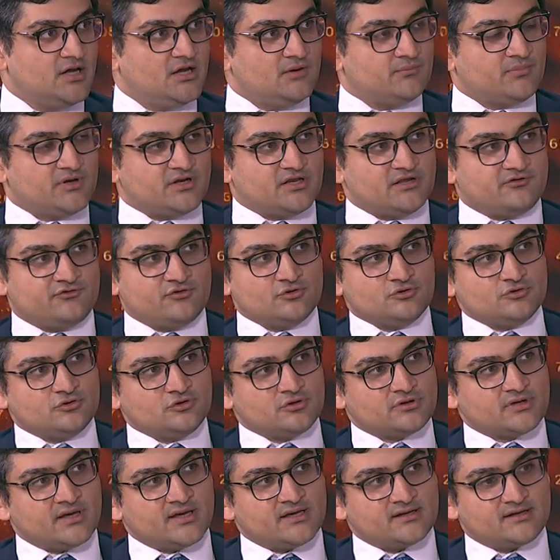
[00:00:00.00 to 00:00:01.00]
But if you
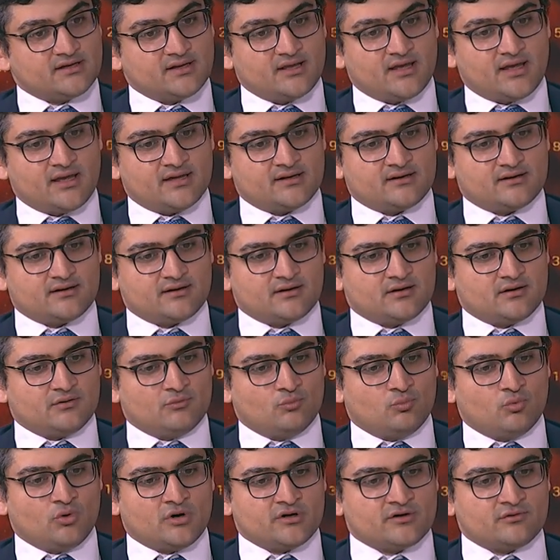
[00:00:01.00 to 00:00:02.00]
look at
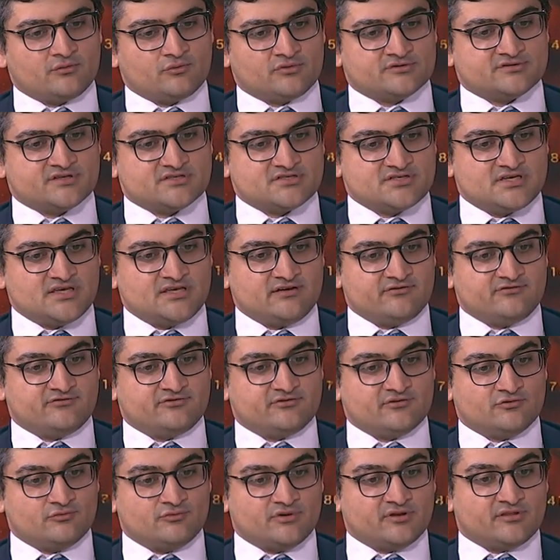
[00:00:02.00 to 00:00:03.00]
what was achieved
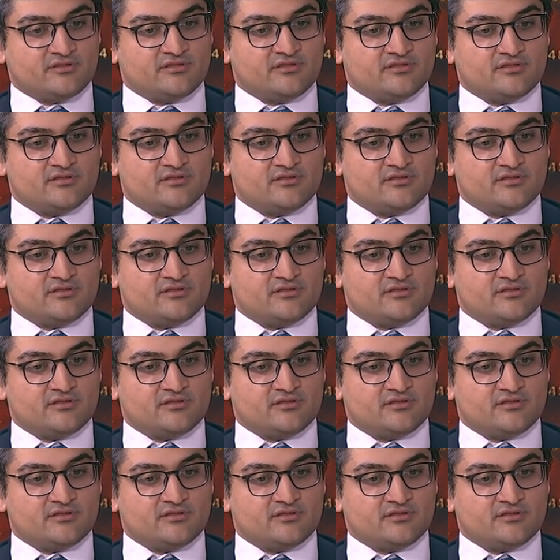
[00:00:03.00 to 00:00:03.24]
with